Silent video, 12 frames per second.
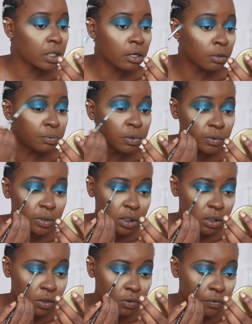like a bluish
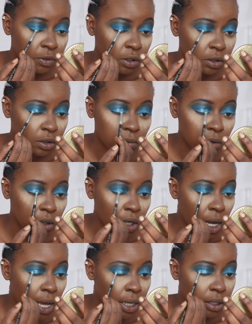silver. I'm gonna
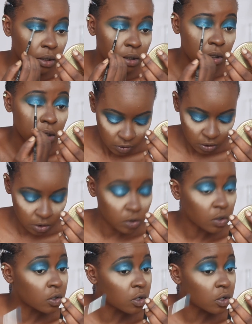add it just on